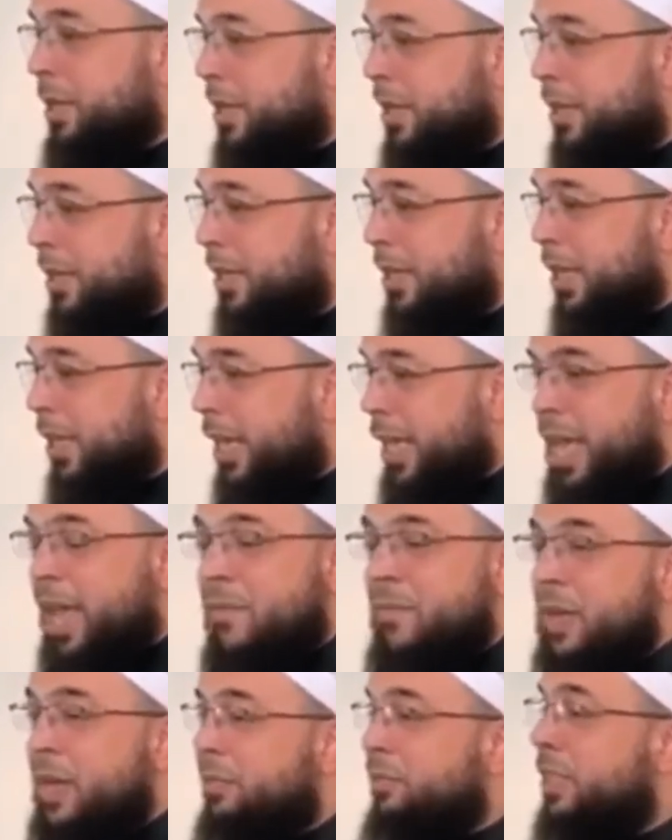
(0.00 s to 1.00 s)
uh,
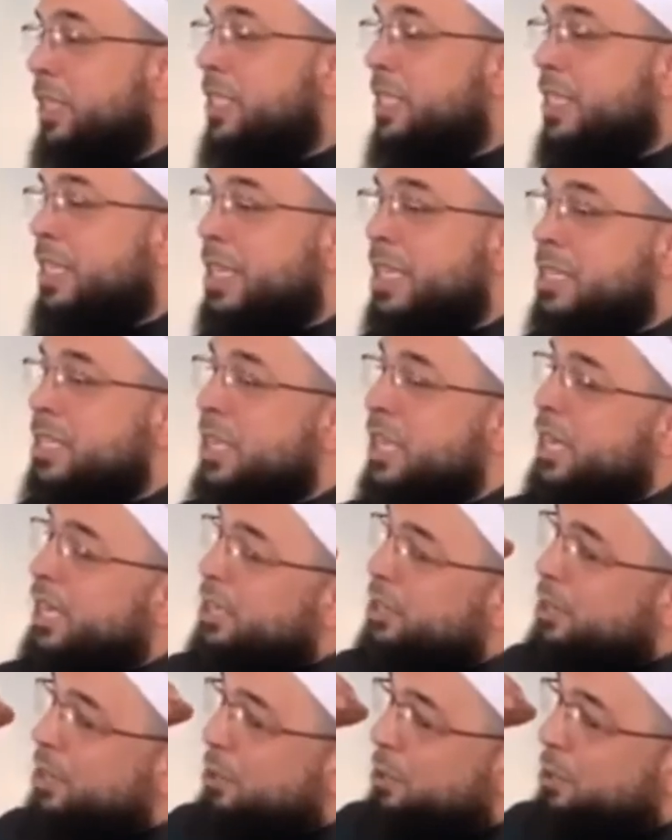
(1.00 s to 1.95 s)
even if this is, you